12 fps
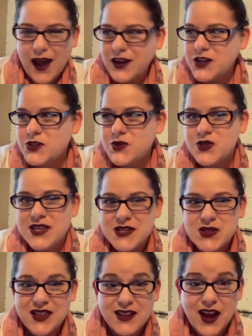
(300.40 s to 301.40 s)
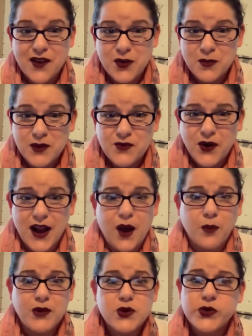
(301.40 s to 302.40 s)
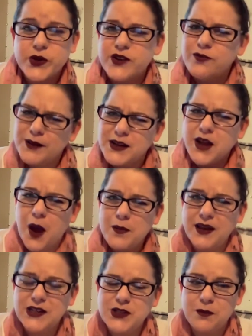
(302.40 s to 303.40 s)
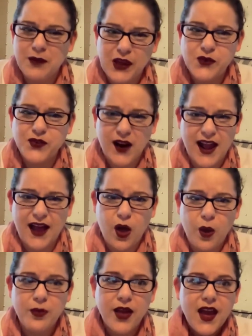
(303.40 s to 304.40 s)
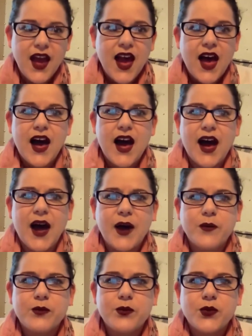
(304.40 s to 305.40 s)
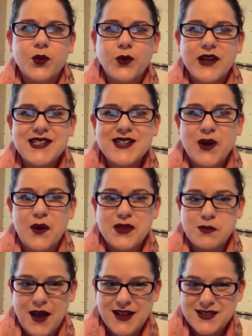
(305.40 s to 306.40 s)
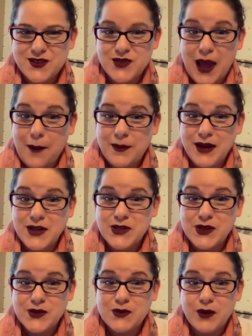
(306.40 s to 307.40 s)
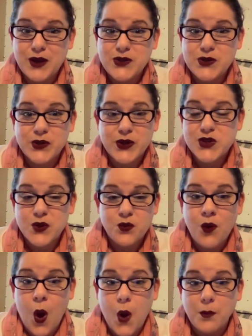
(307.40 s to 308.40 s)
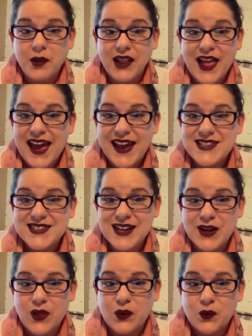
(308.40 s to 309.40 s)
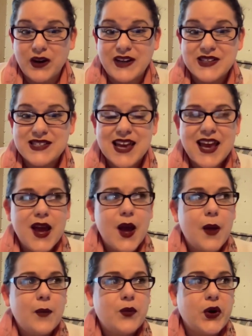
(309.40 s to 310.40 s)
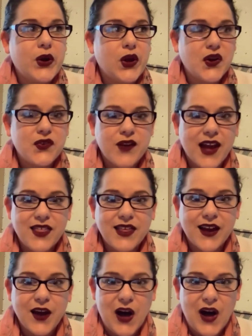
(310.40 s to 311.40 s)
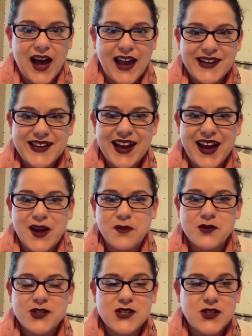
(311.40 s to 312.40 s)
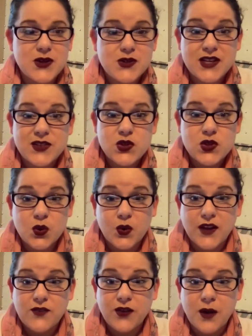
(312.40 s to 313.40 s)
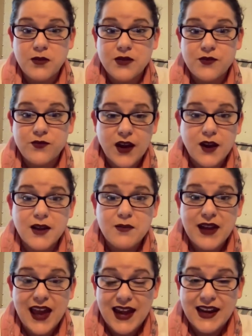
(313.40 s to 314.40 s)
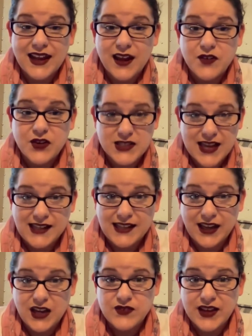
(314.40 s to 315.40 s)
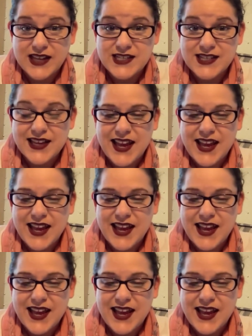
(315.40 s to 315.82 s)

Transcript: did you send to the government for help? You should have been coming to me for help. The reason all this bad stuff's happening to you is because you looked to the wrong place. In other words, put your faith in God. She's using the story from the very beginning of her telling of it